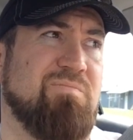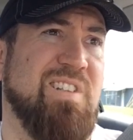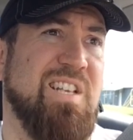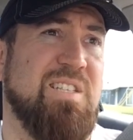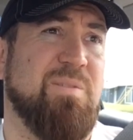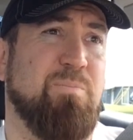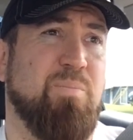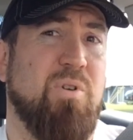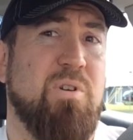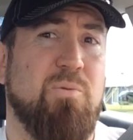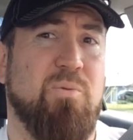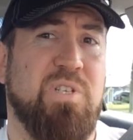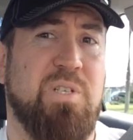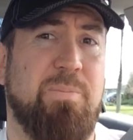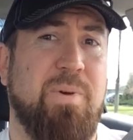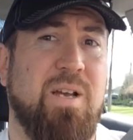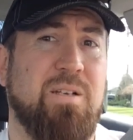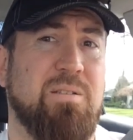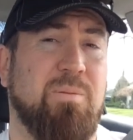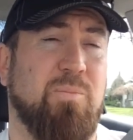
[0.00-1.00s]
that's pretty
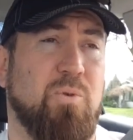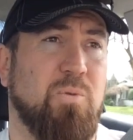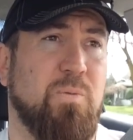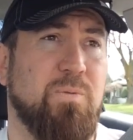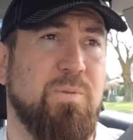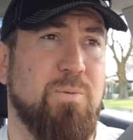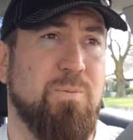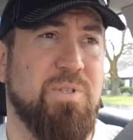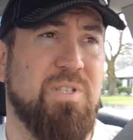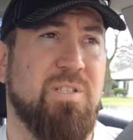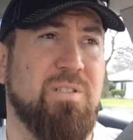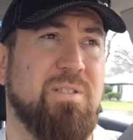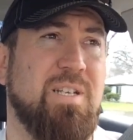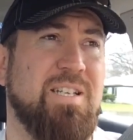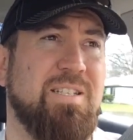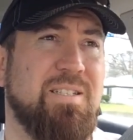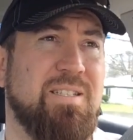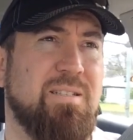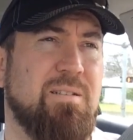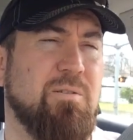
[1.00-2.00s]
respectable. It was a
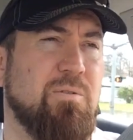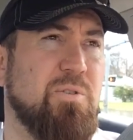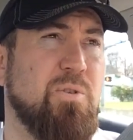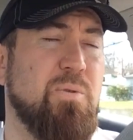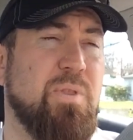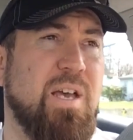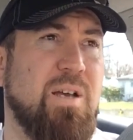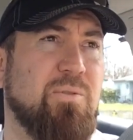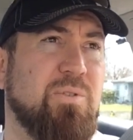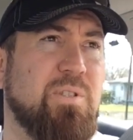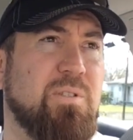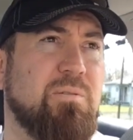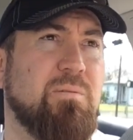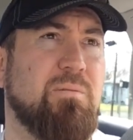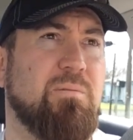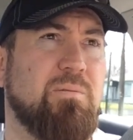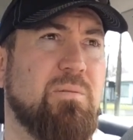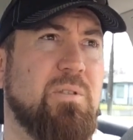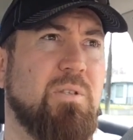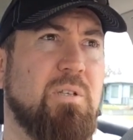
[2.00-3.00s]
night or
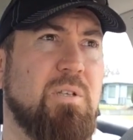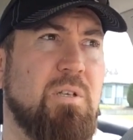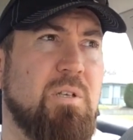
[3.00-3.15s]
2000